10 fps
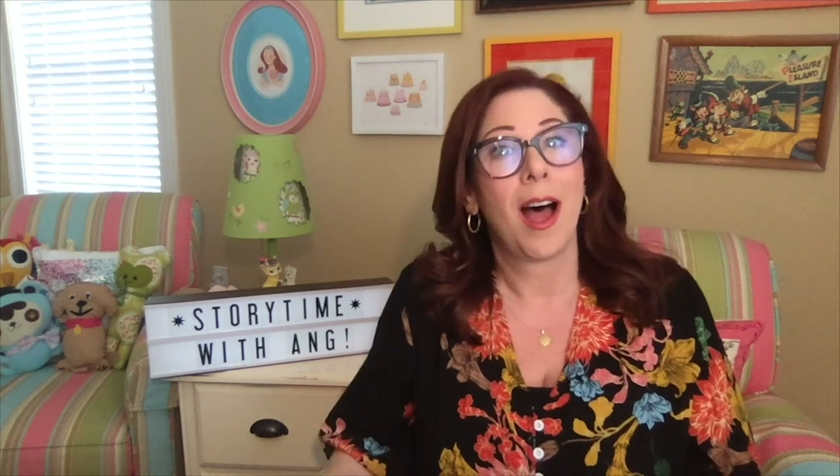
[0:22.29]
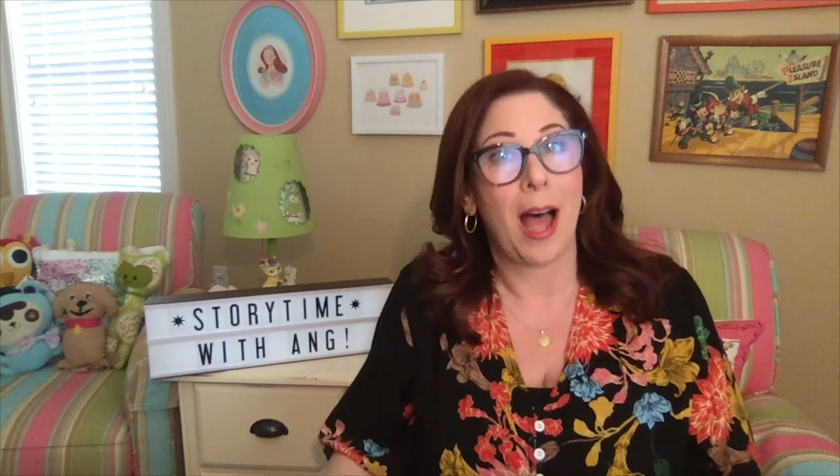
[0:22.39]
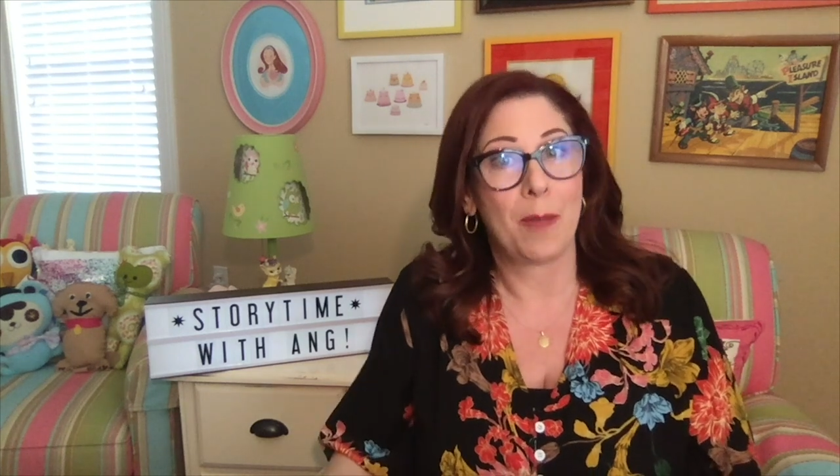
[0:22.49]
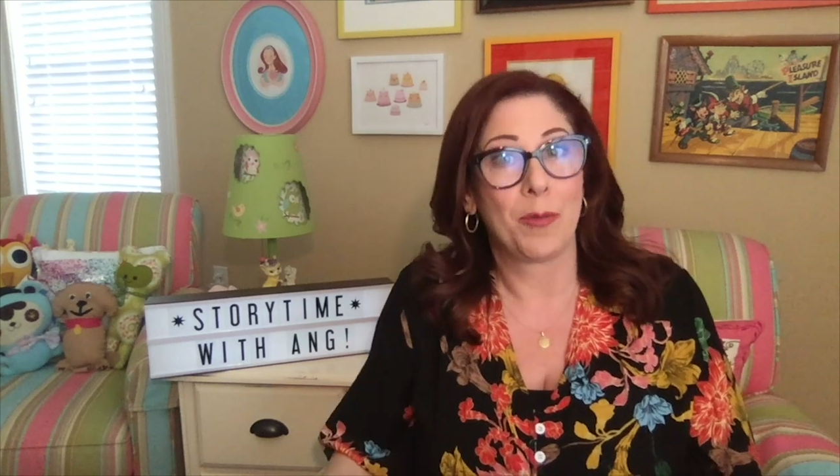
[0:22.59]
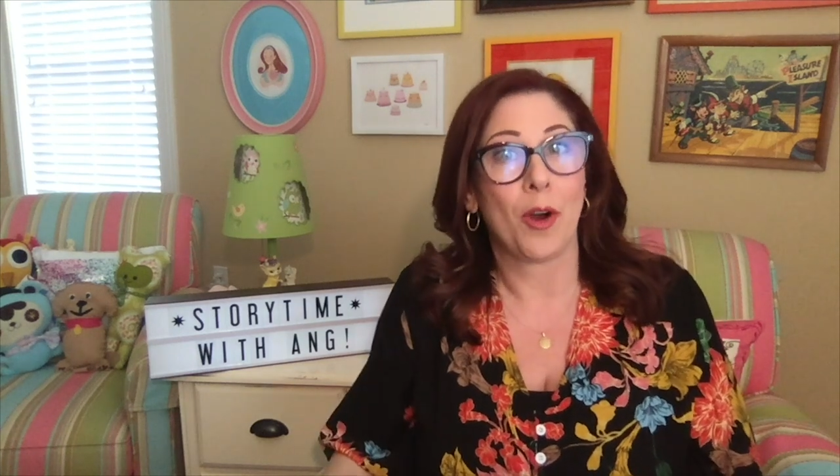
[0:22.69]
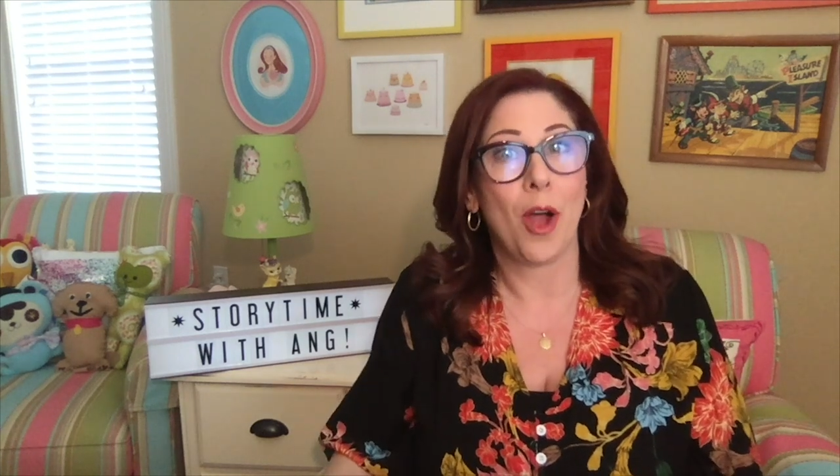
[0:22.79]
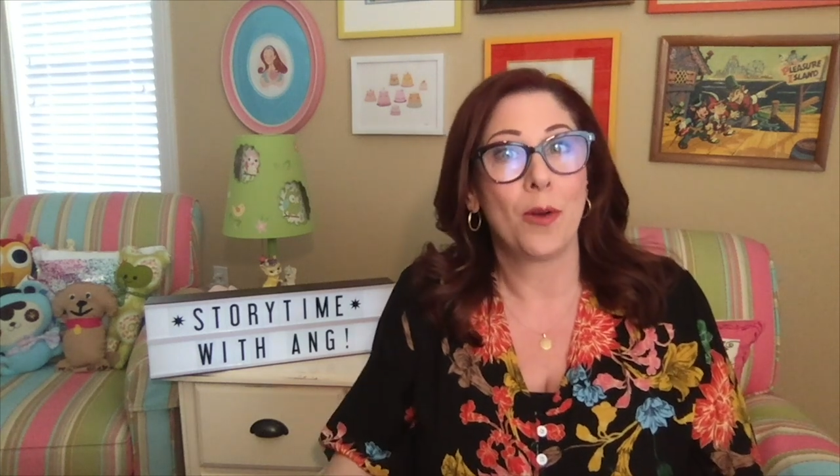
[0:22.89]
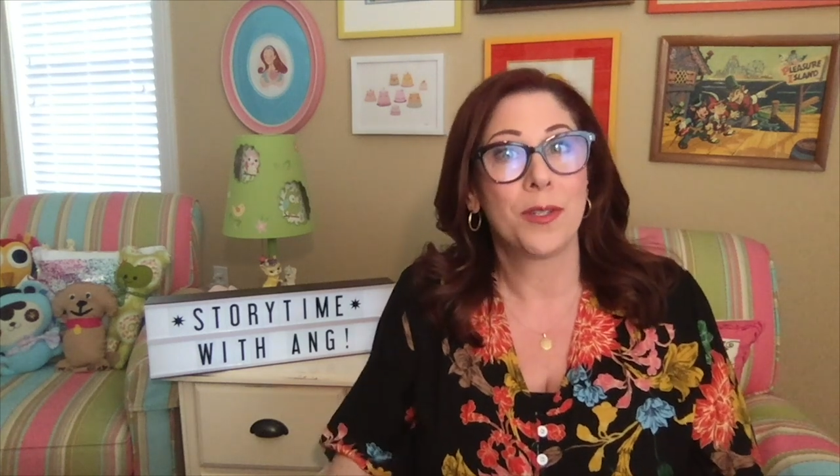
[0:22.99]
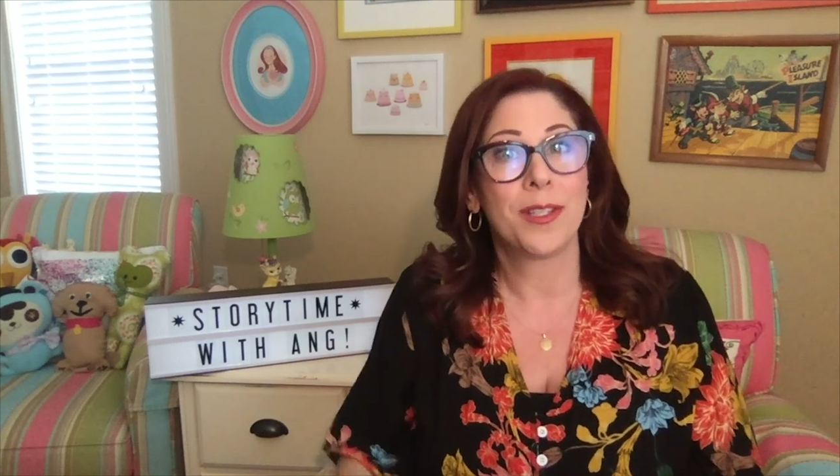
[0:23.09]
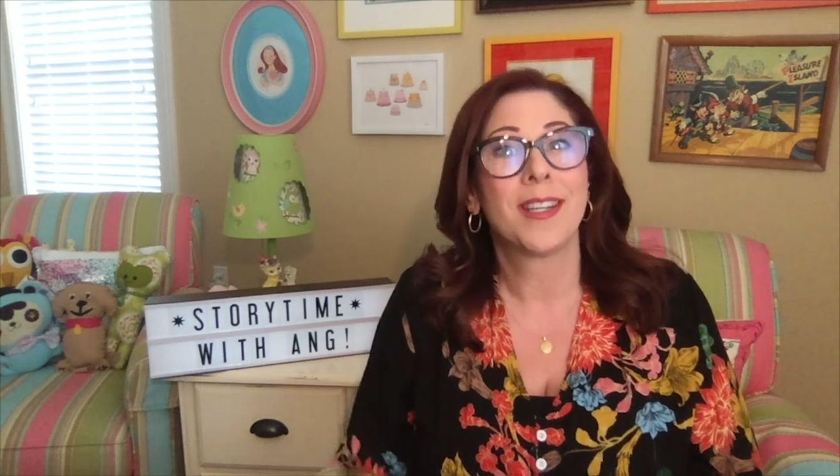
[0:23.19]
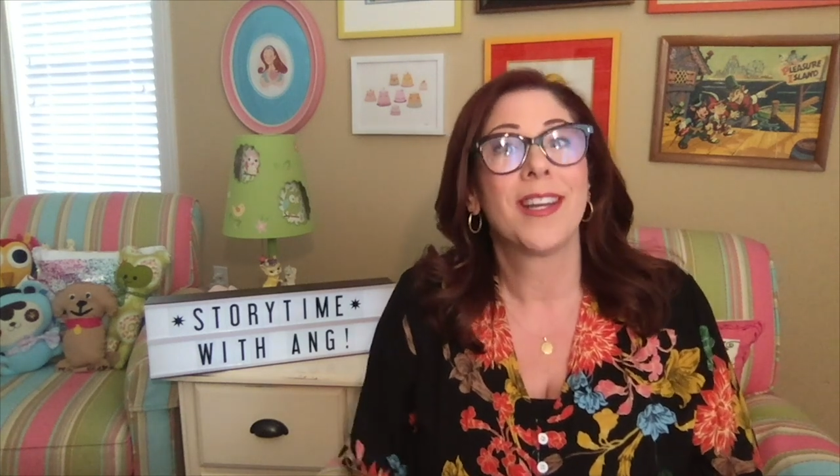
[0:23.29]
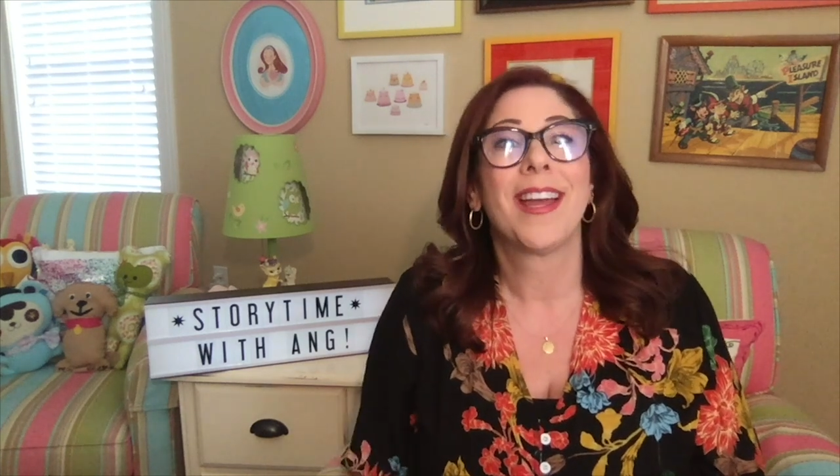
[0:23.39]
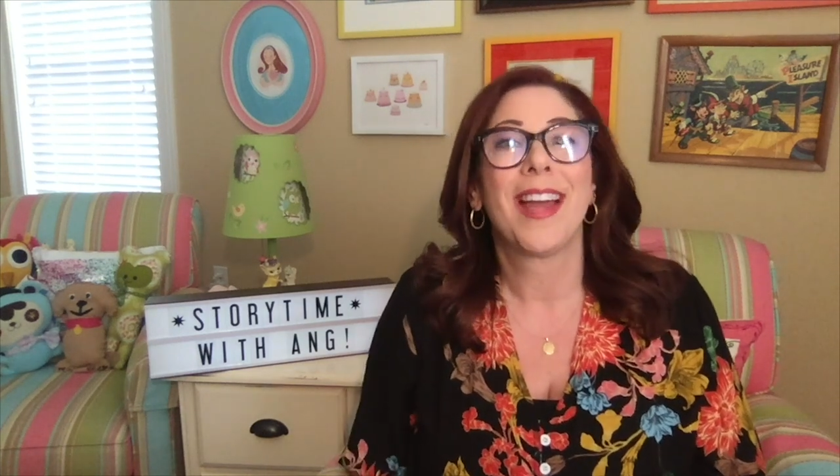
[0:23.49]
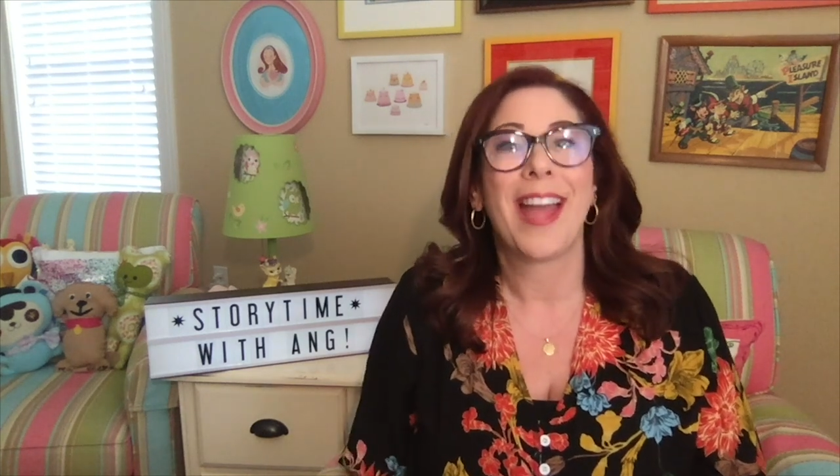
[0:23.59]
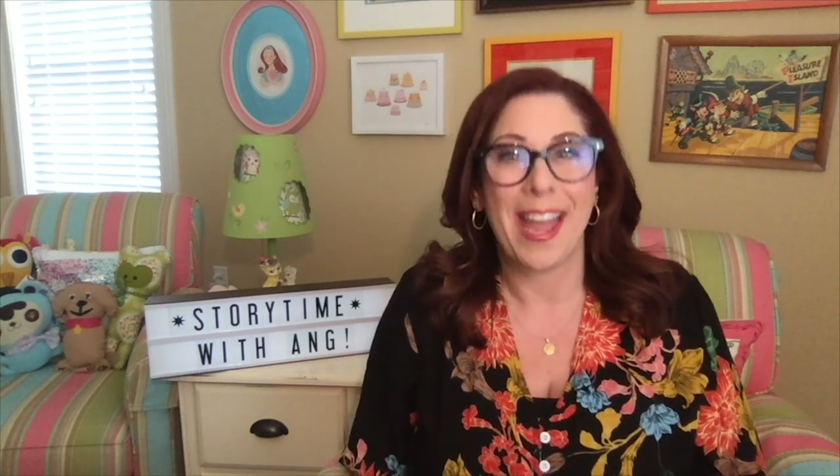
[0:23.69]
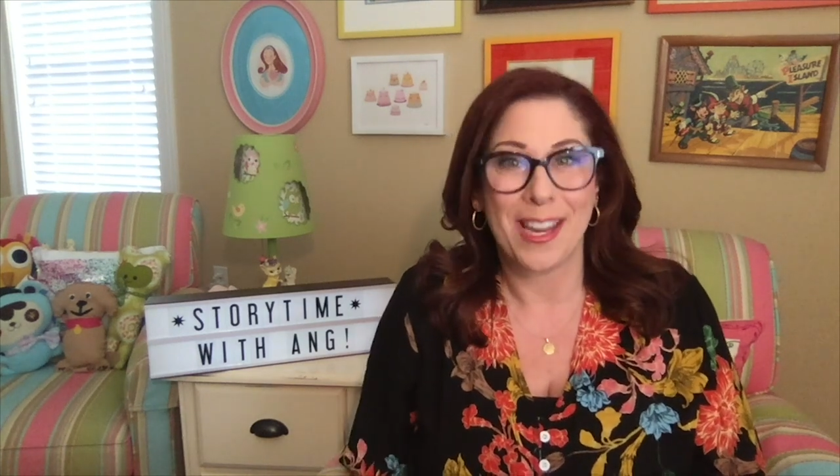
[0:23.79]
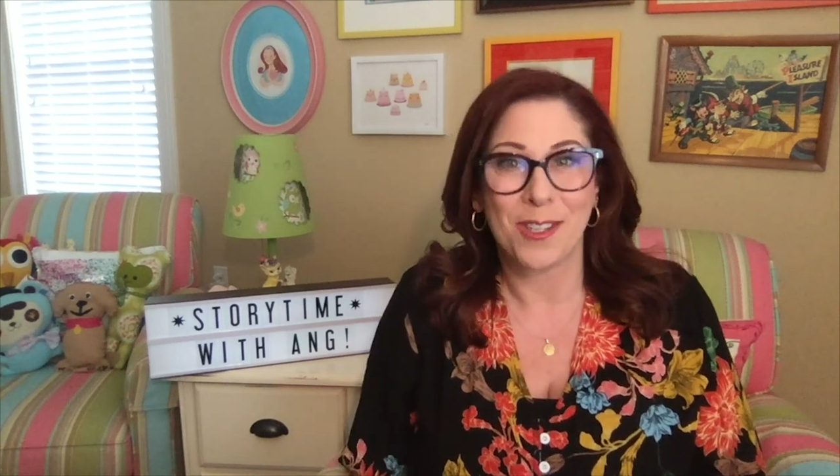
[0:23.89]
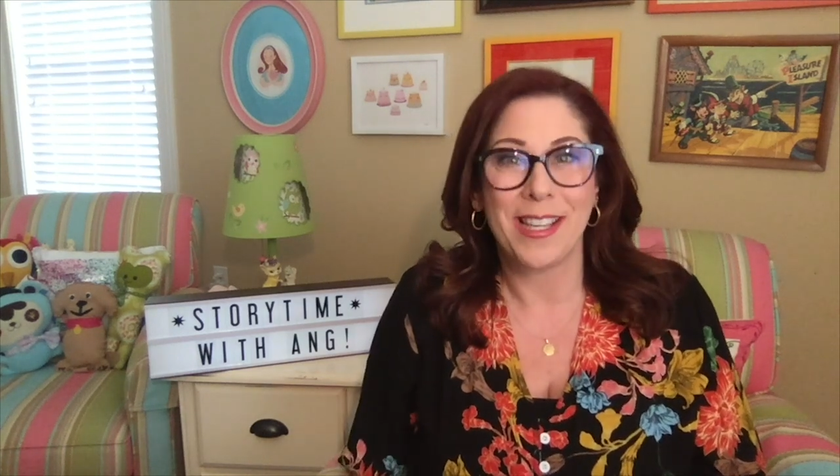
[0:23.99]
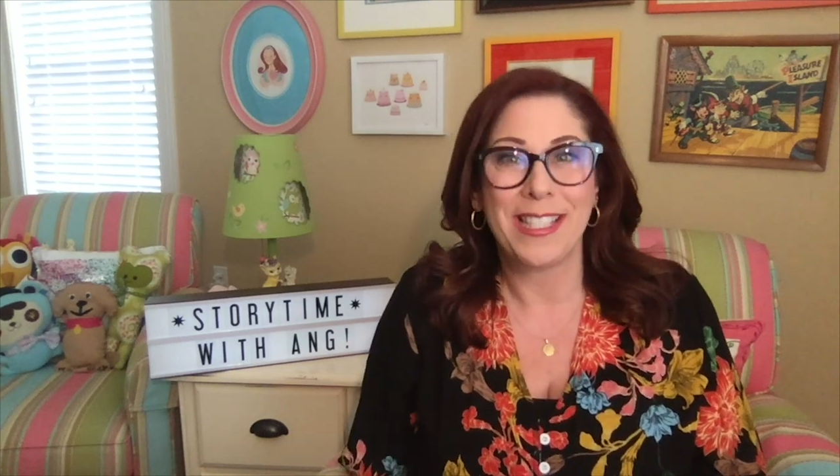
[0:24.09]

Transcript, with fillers: I'm your host, Angela